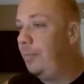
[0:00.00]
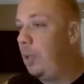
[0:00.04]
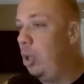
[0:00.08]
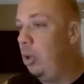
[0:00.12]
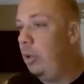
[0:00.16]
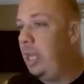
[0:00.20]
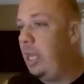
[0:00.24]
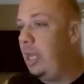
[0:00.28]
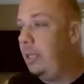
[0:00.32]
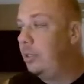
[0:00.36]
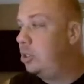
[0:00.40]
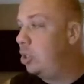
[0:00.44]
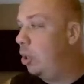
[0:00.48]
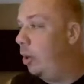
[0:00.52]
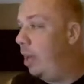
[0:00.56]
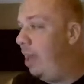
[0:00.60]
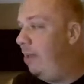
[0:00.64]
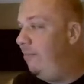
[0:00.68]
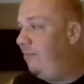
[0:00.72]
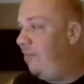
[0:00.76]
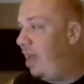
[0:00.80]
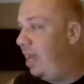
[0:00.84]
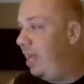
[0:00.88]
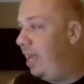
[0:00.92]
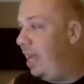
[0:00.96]
Okay, so
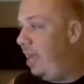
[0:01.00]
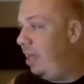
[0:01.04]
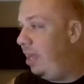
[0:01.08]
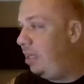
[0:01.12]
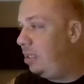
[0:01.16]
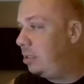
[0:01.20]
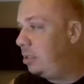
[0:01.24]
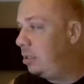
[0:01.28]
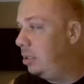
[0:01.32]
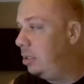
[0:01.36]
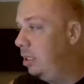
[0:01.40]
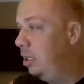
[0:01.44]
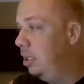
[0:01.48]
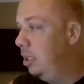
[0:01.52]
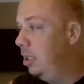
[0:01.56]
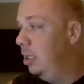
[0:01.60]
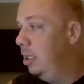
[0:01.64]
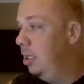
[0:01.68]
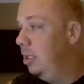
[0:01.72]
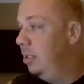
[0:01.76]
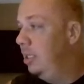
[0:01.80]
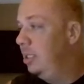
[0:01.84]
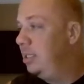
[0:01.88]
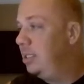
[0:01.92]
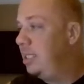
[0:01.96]
FIX,
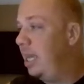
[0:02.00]
this